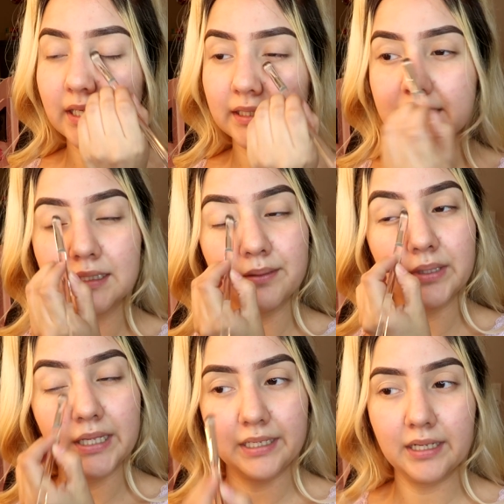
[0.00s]
nicely
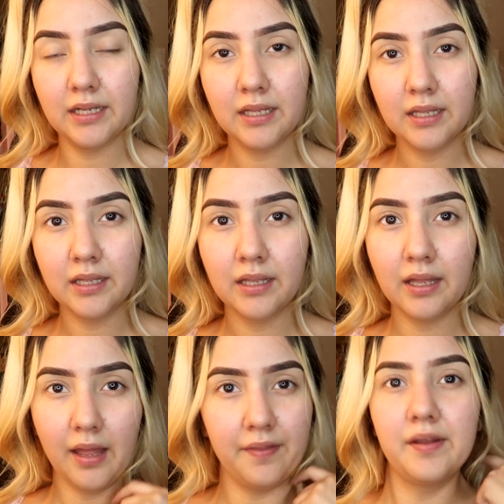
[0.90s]
blended.
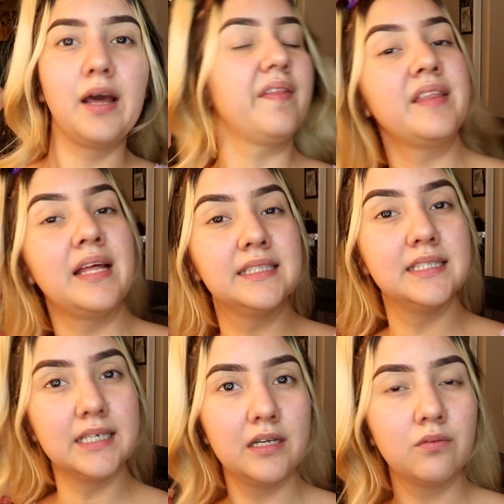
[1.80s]
And then now that that's
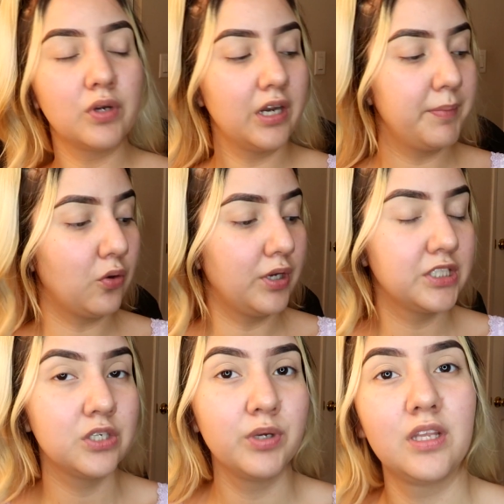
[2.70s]
done, we're gonna be going
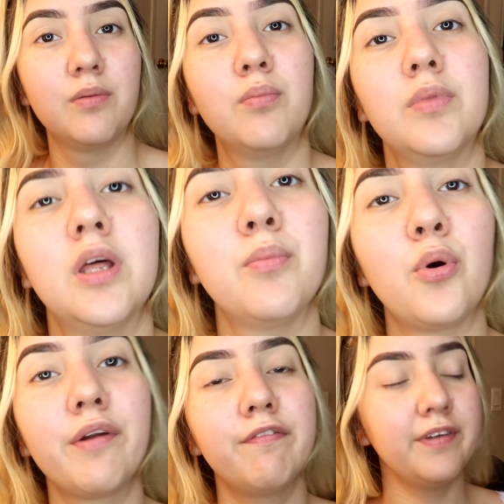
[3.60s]
to with the
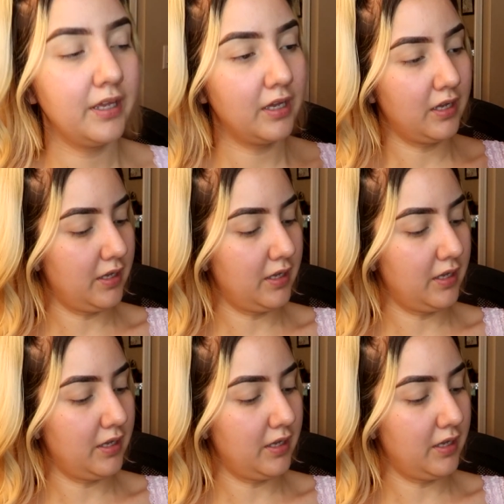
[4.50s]
Morphe